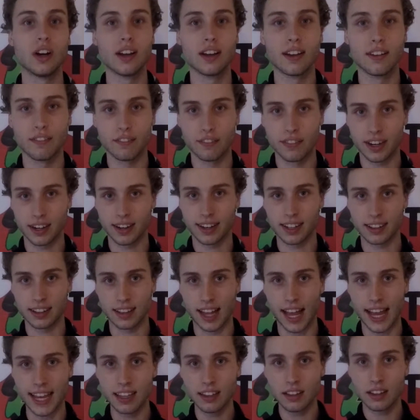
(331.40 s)
very
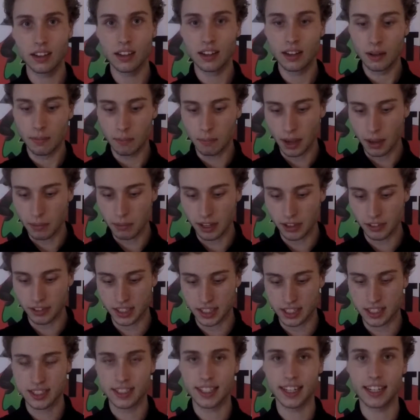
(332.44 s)
light. Maybe even
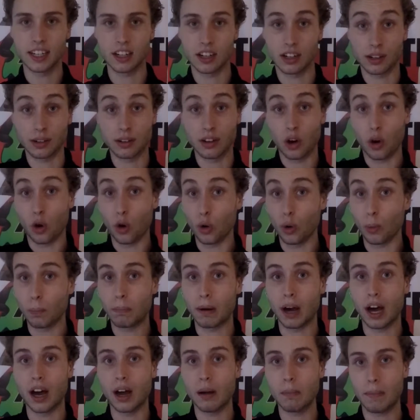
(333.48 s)
stick your whole
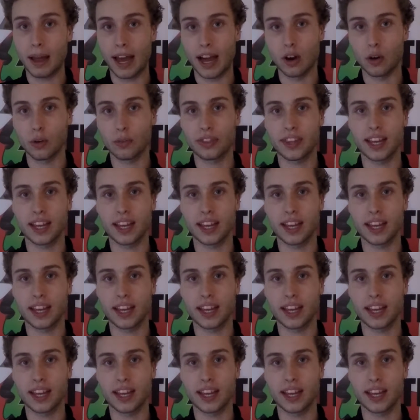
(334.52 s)
palm out.